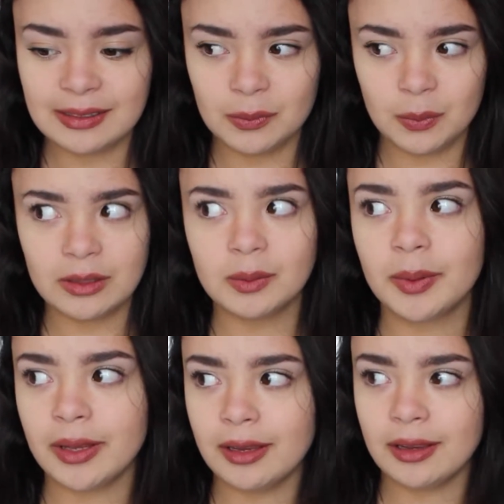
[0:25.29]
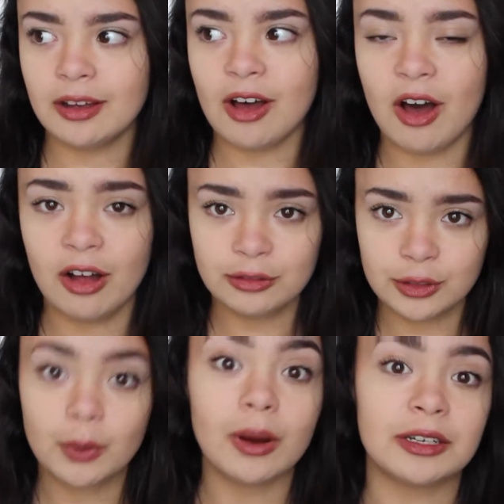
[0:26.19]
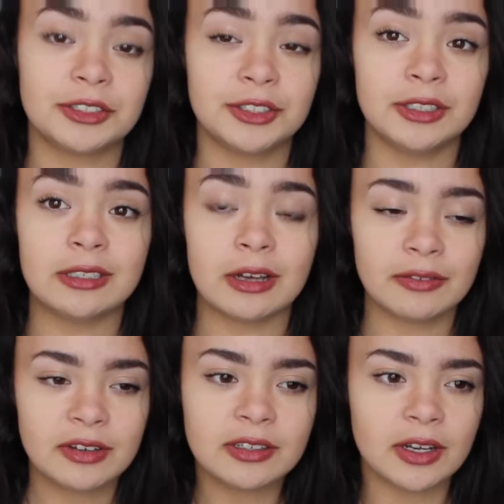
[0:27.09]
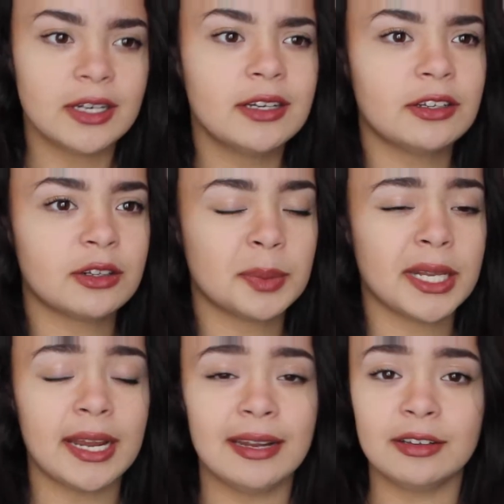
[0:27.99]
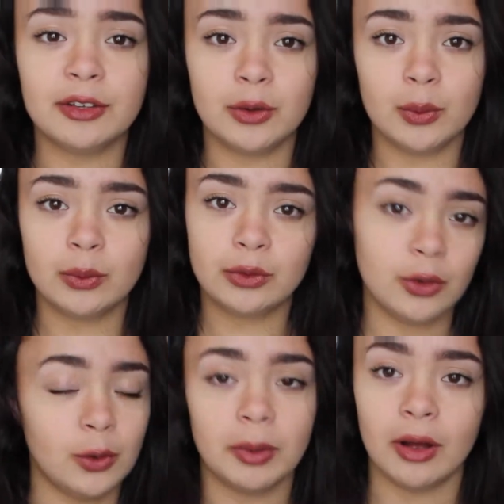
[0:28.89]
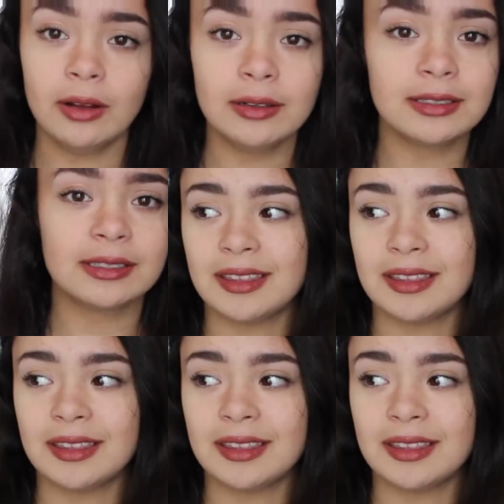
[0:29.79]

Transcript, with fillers: will be 100 questions I've decided to split it into two parts.